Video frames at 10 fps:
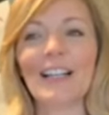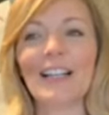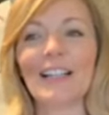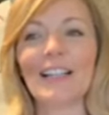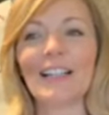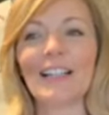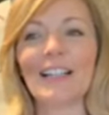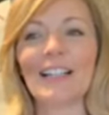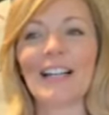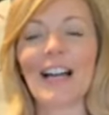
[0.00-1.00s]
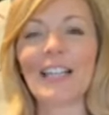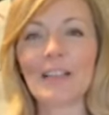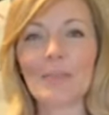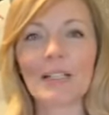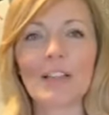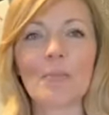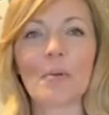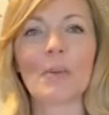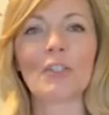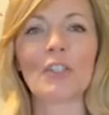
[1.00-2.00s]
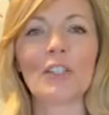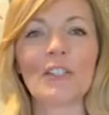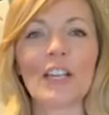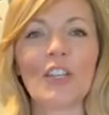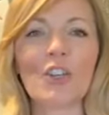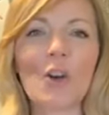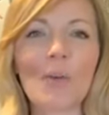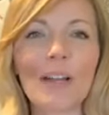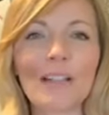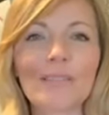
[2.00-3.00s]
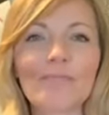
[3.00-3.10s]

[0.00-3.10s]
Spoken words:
I give myself permission to say, you know what?